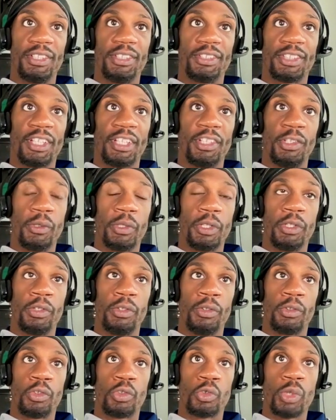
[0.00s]
He said you
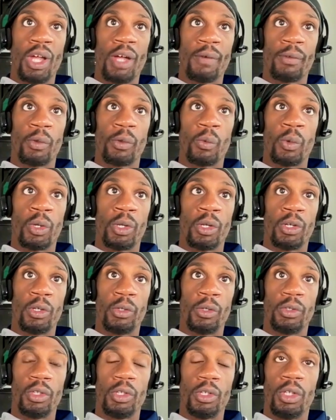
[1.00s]
can travel the world,